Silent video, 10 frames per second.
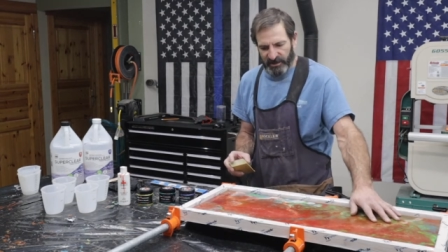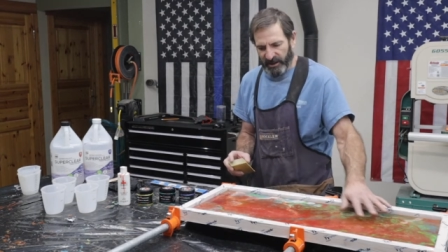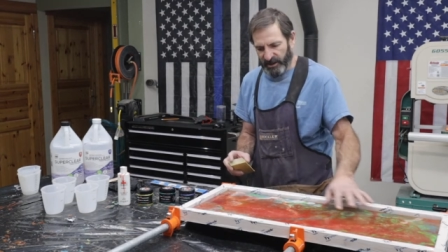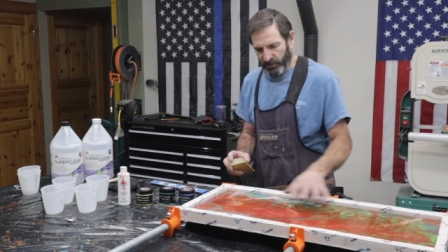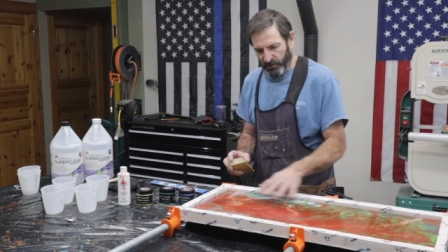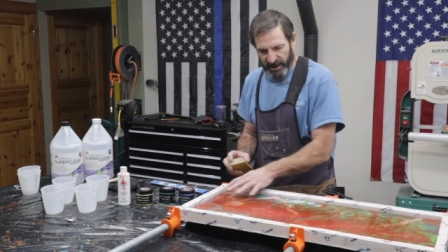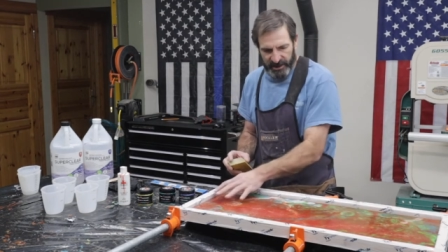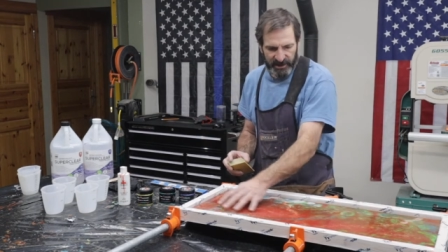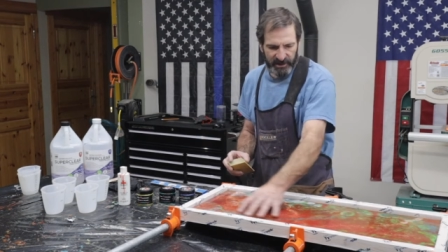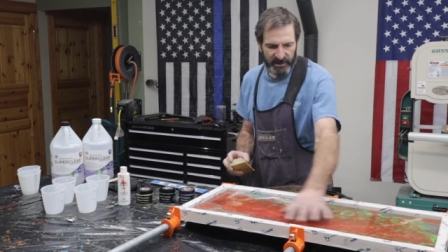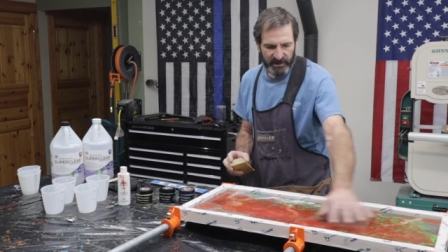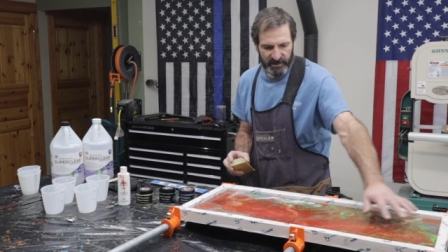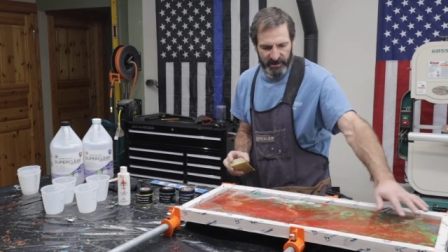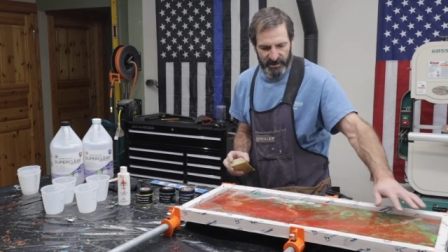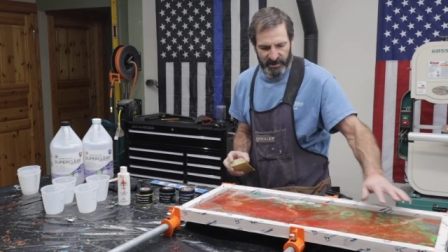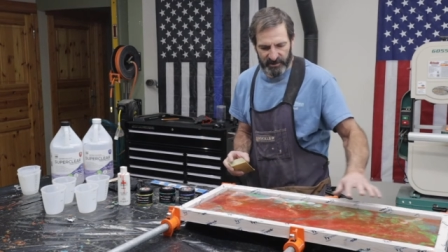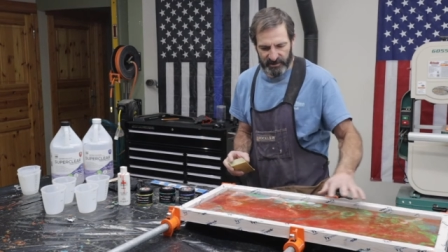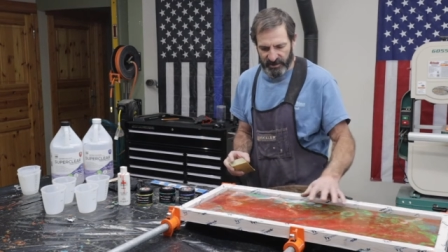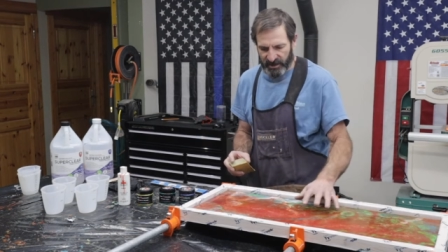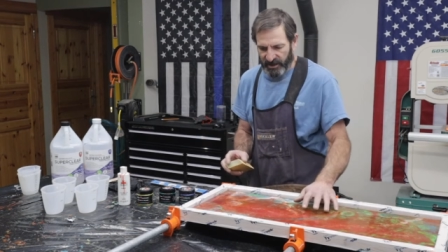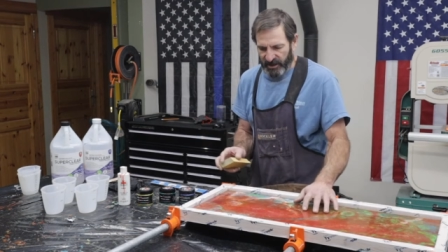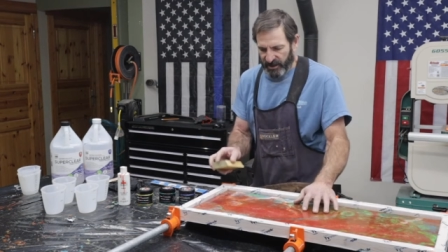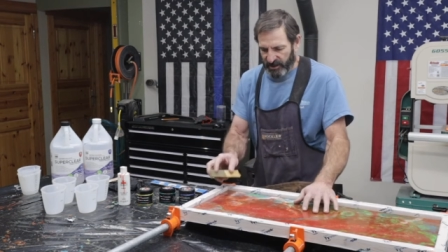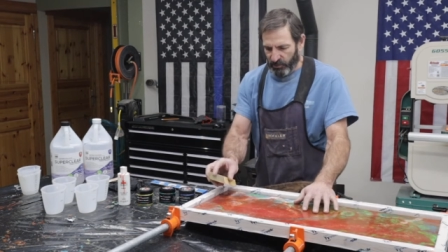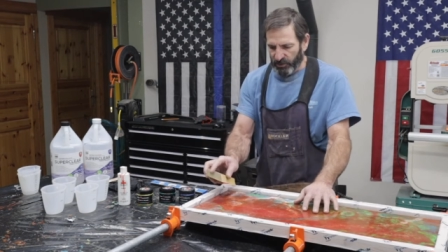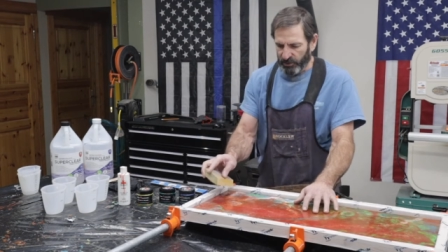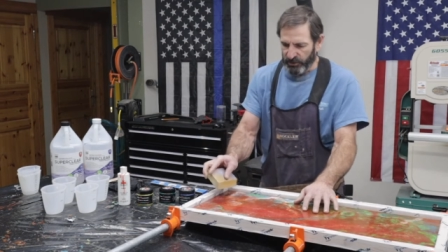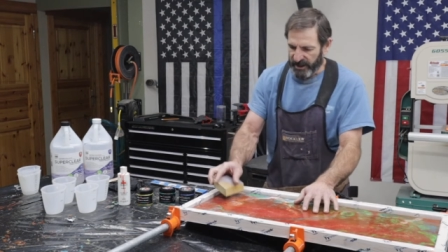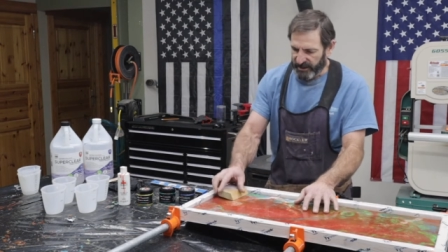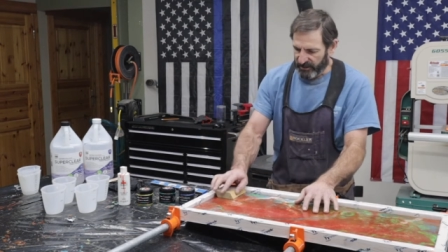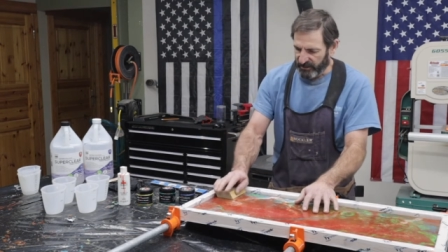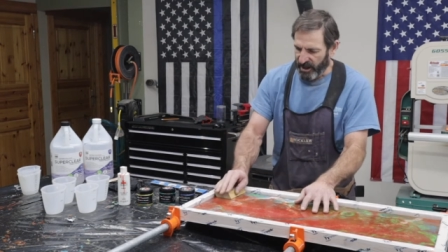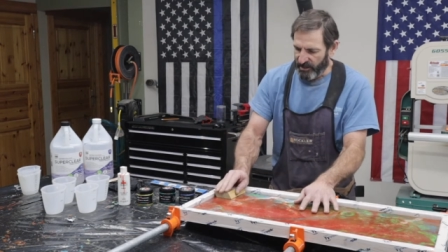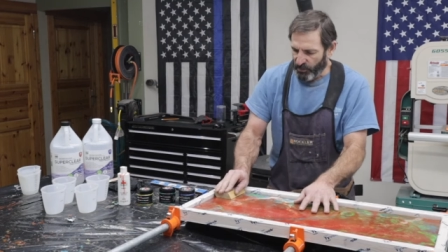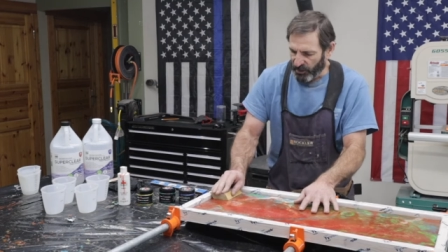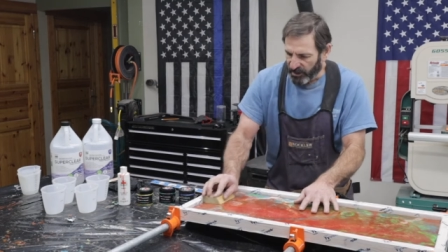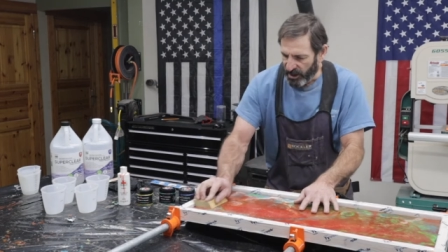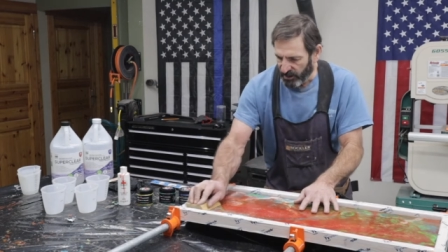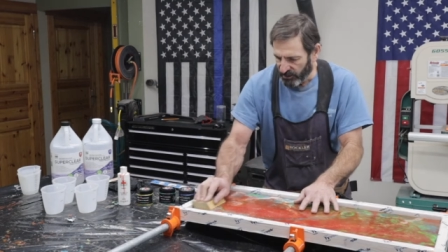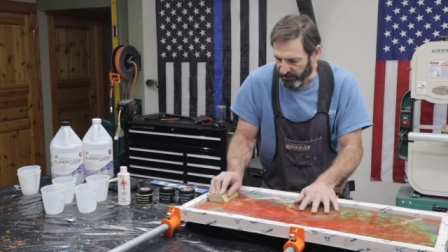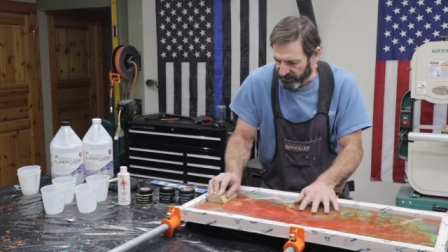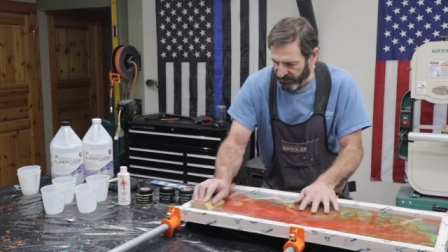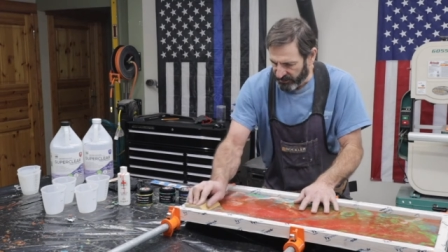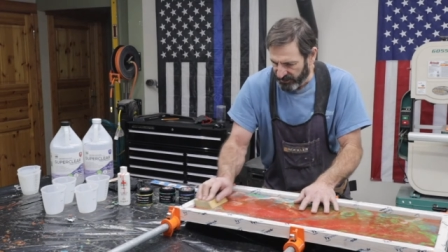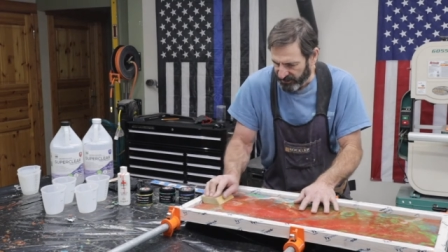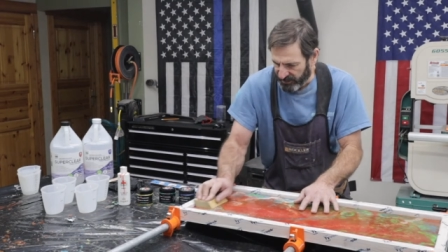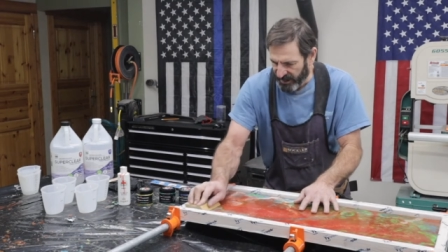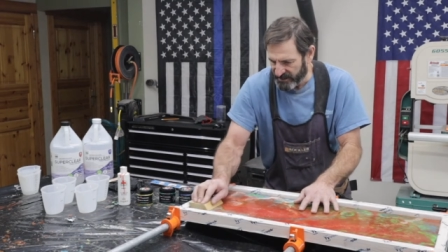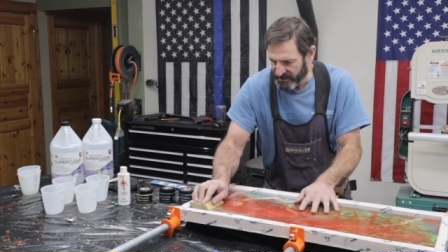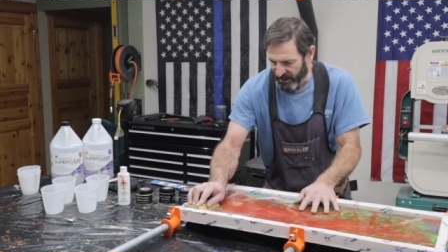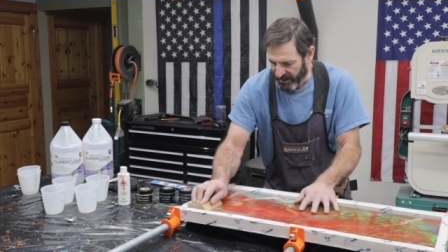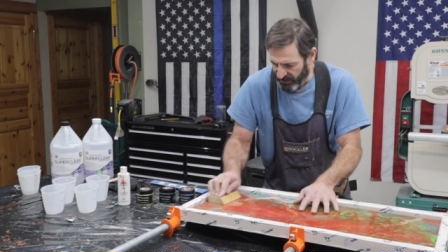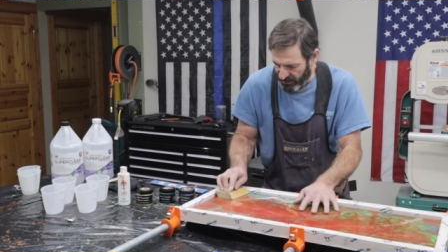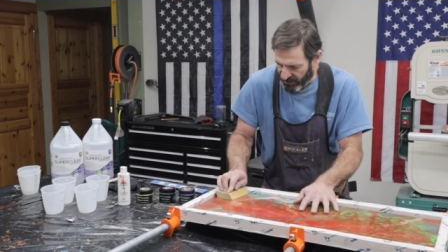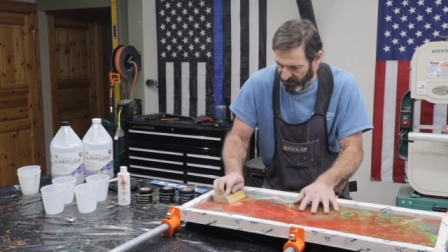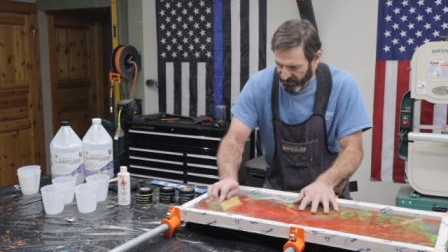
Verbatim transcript: and creating, uh, it will create a lot more color in the, in the next layer.